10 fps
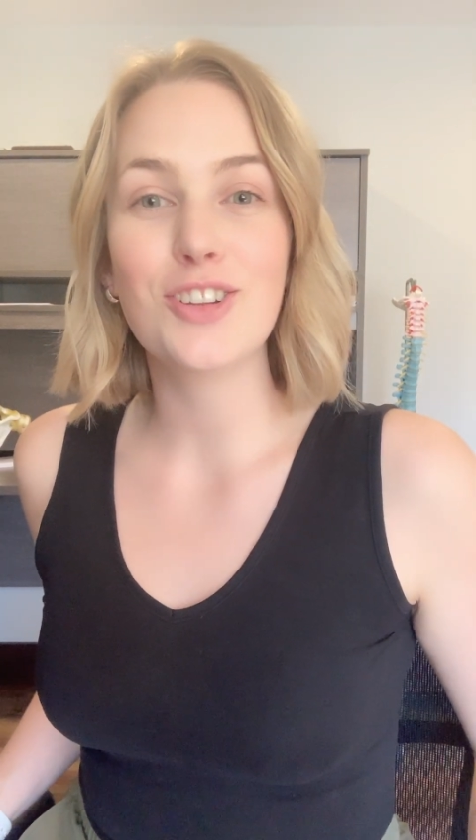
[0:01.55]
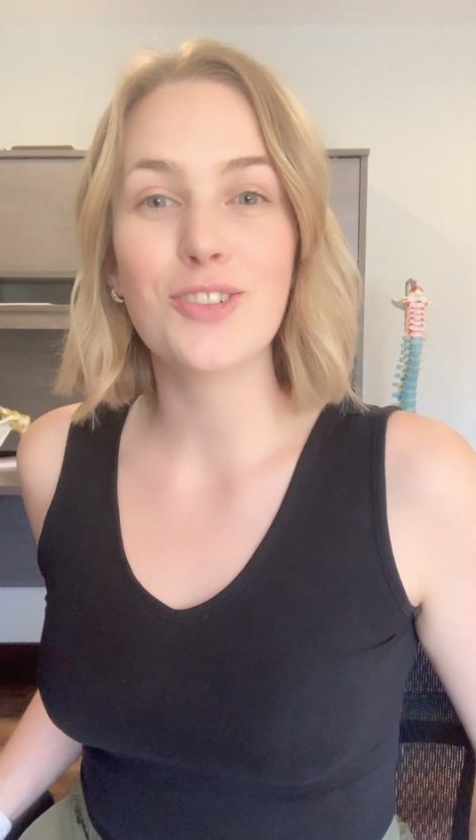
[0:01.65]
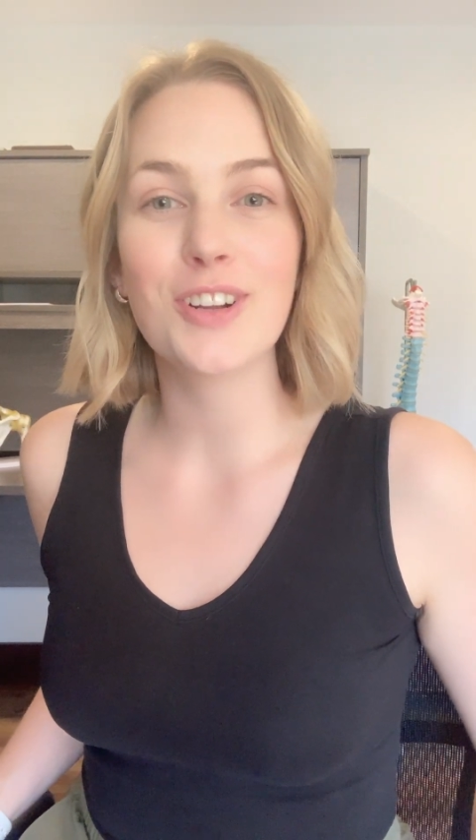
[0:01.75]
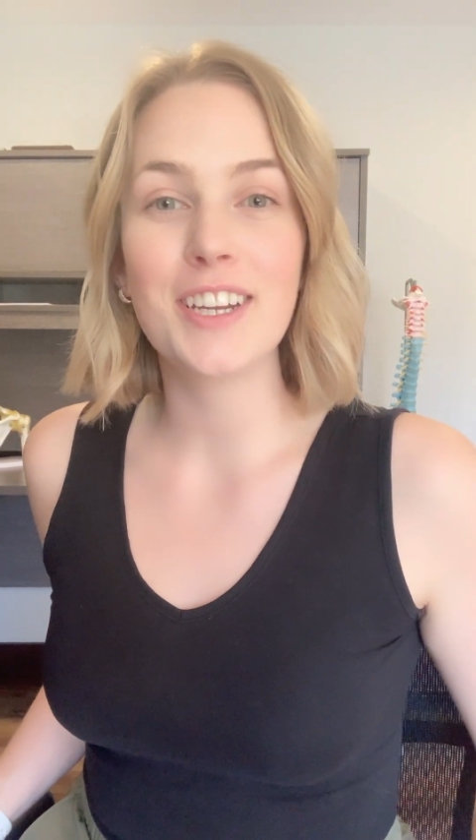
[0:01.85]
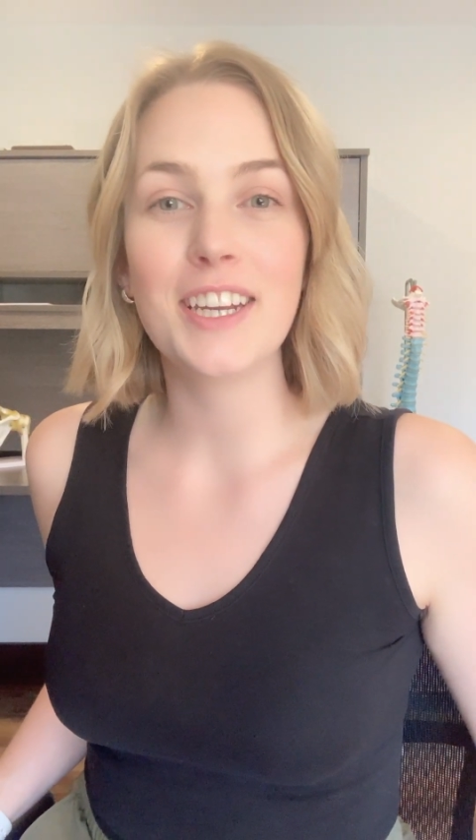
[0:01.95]

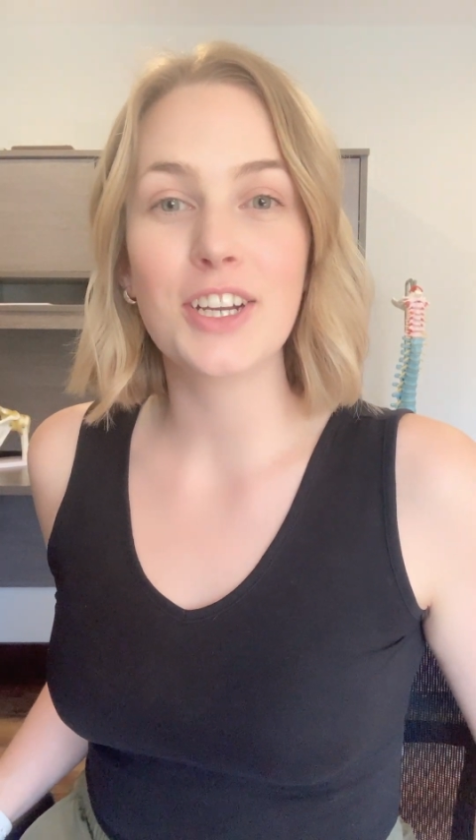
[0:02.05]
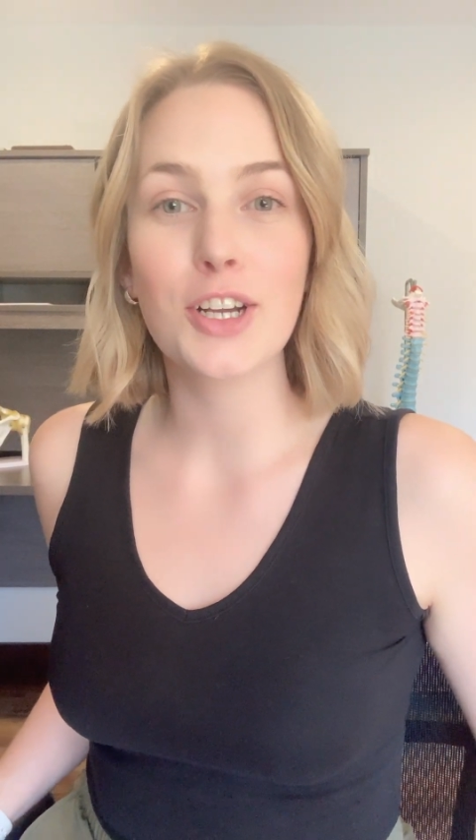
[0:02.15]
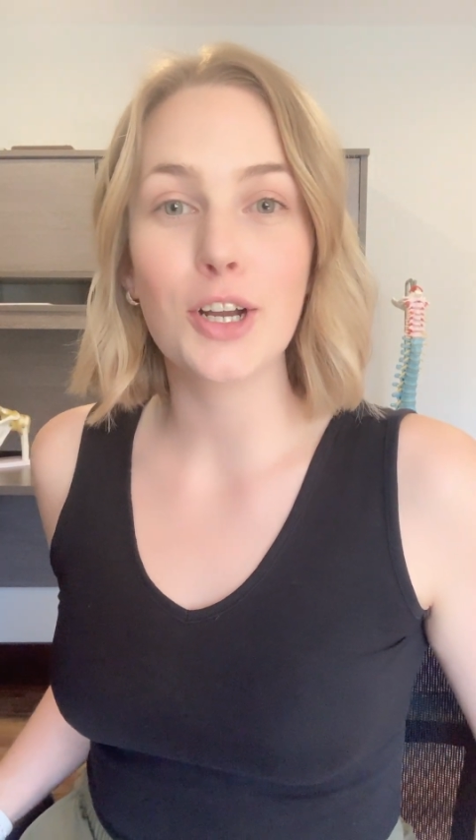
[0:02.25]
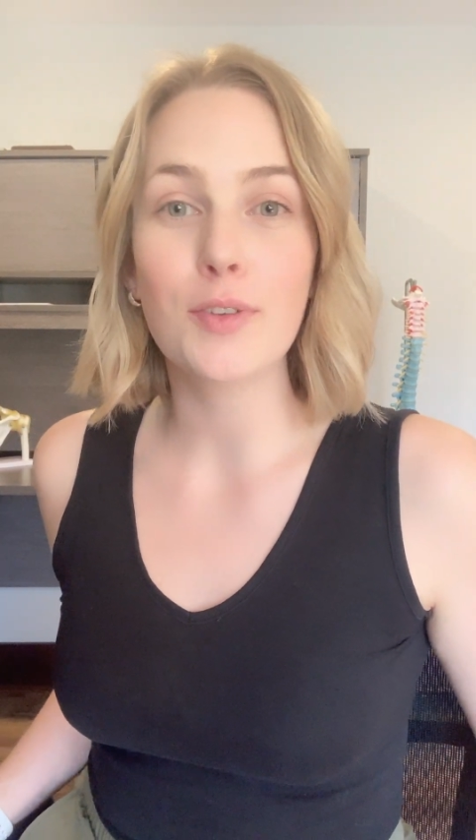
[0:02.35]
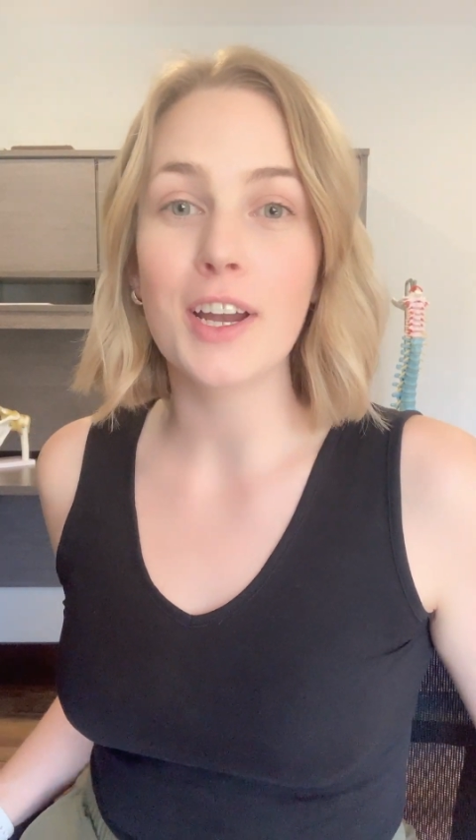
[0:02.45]
Lauren
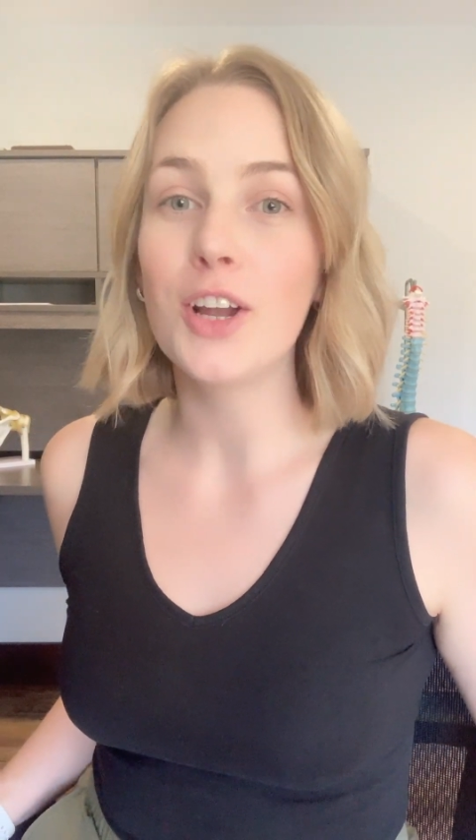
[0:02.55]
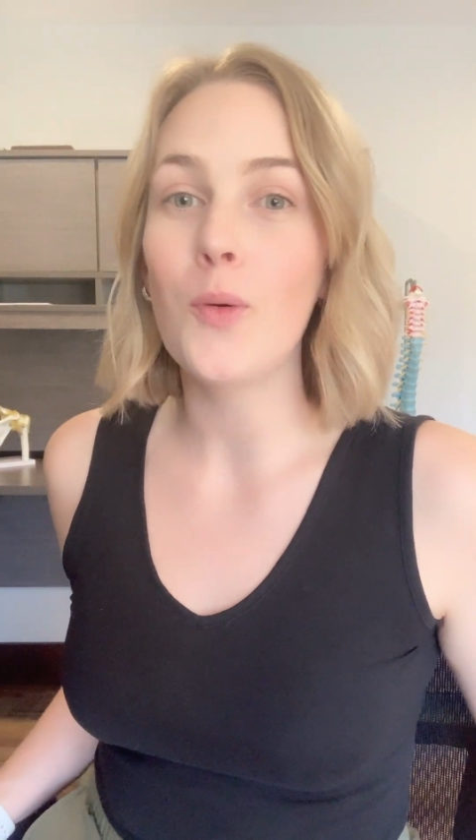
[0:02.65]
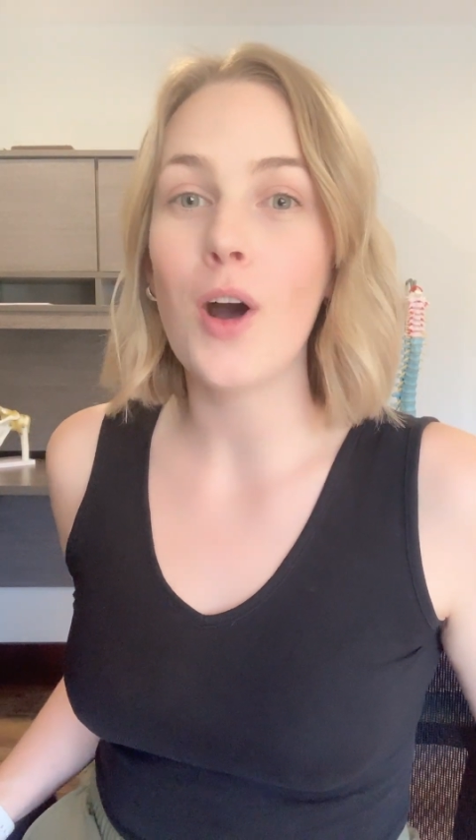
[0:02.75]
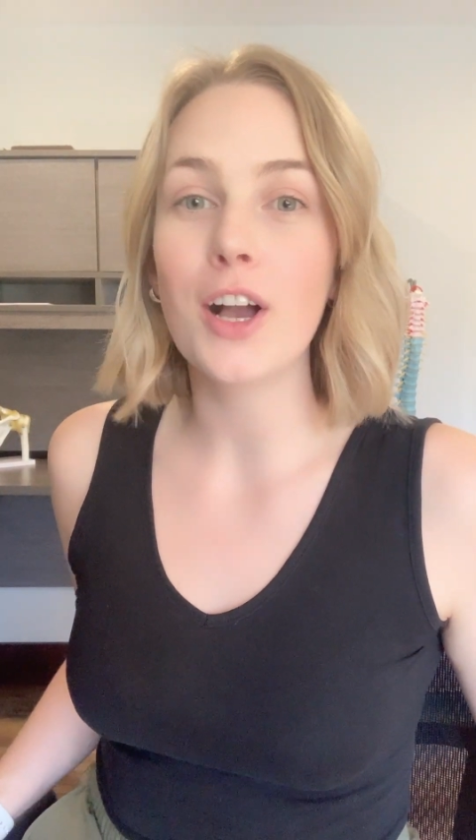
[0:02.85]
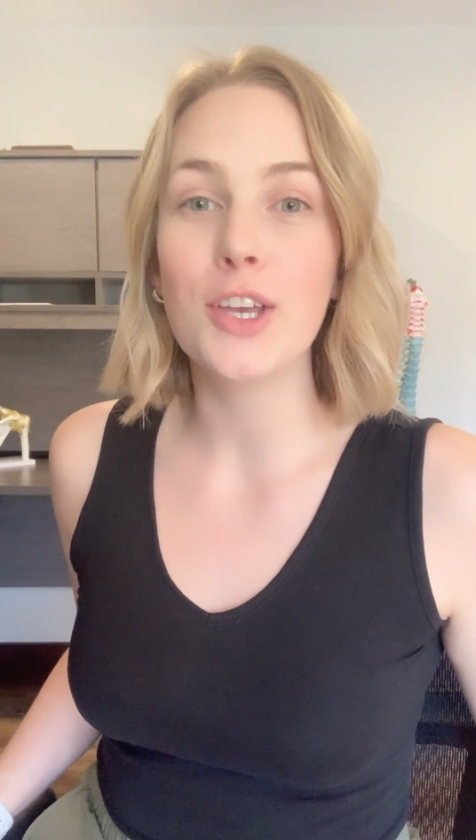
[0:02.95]
here, ready to
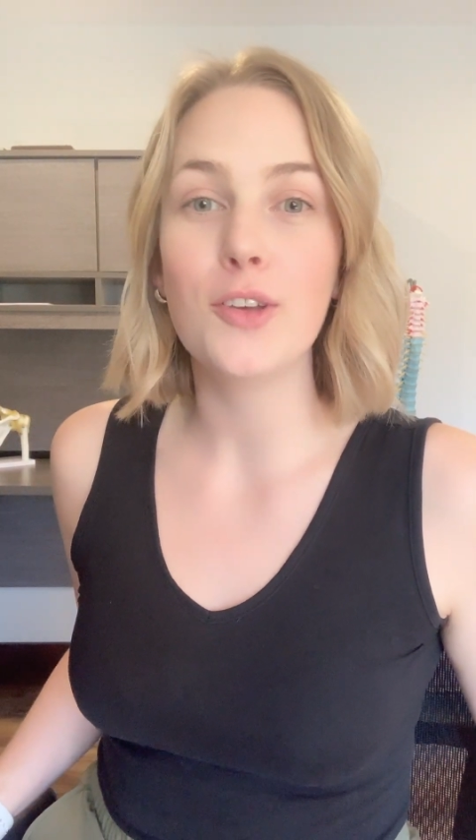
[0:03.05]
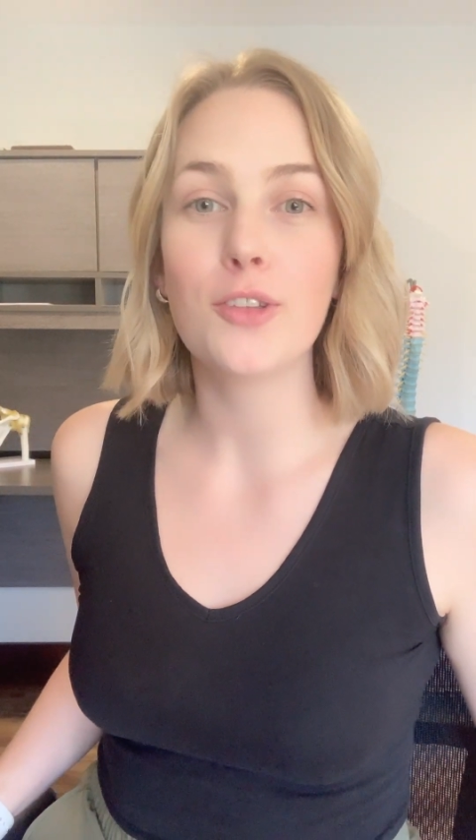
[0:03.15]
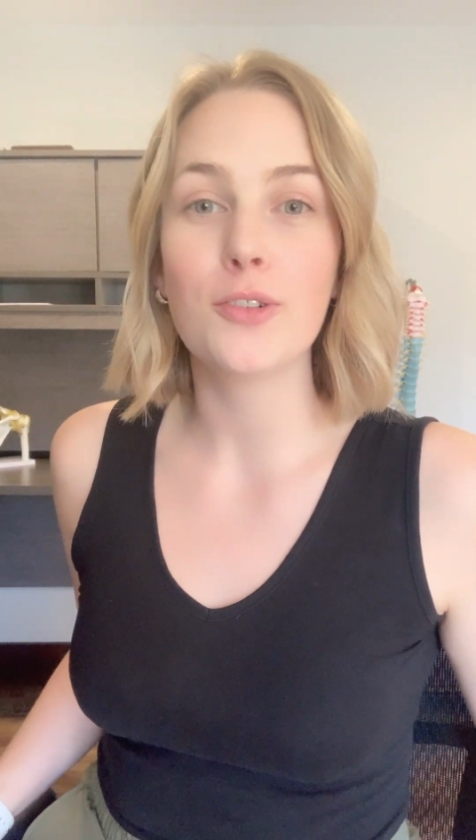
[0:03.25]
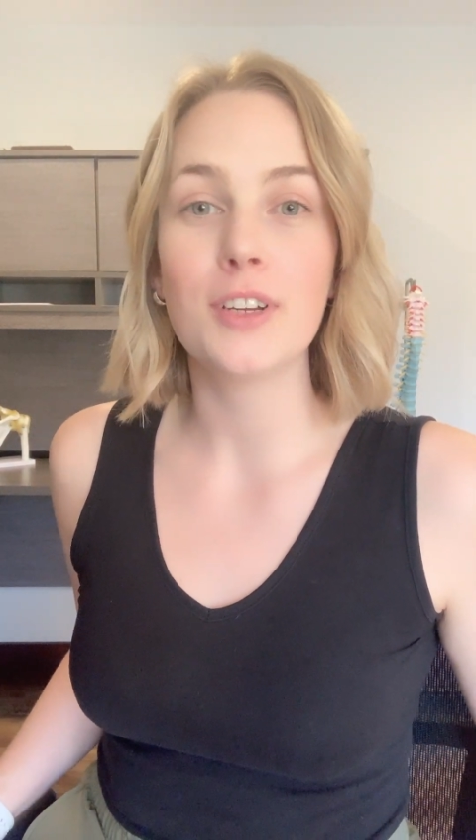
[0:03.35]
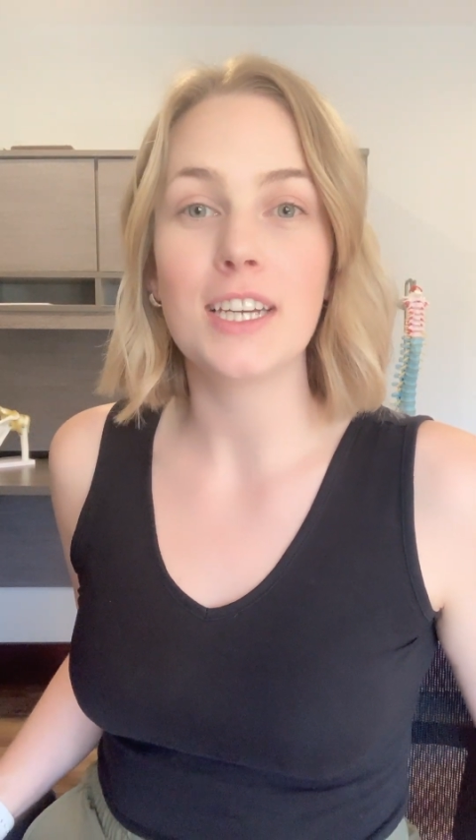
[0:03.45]
walk you
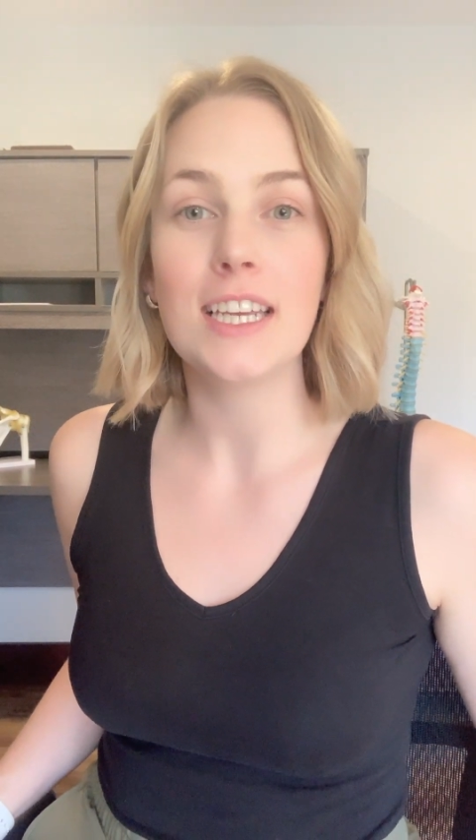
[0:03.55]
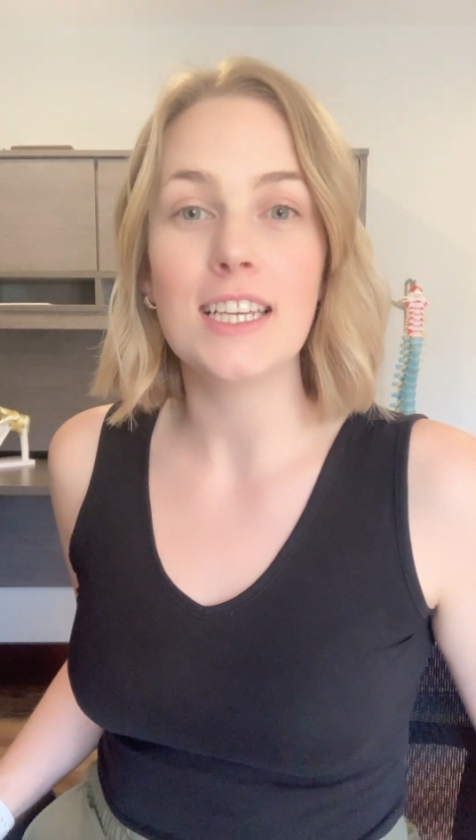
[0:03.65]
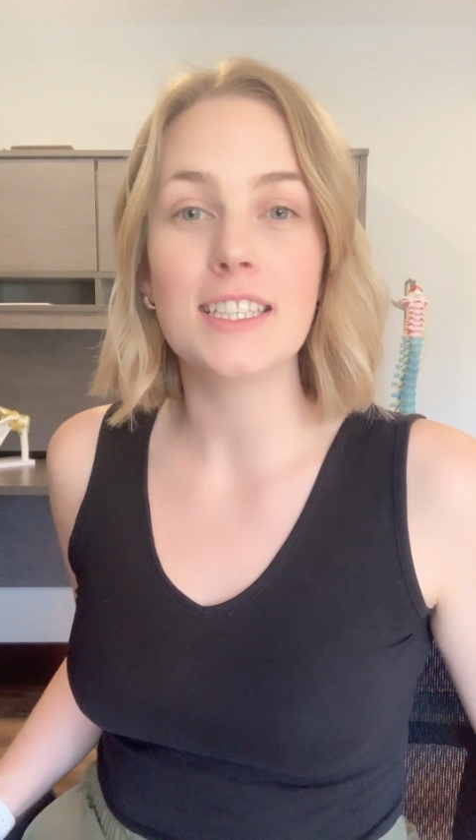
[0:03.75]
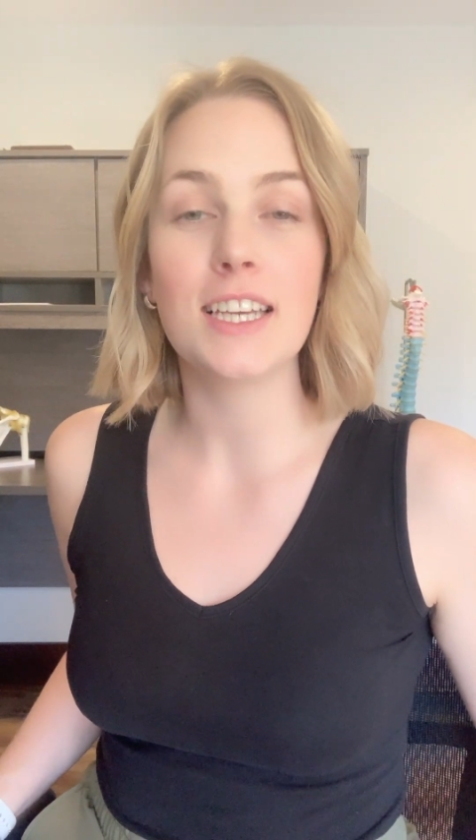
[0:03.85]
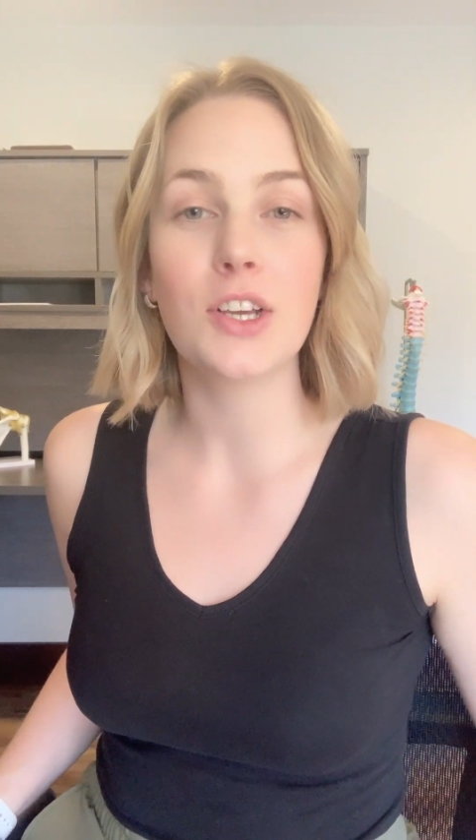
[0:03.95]
through an easy,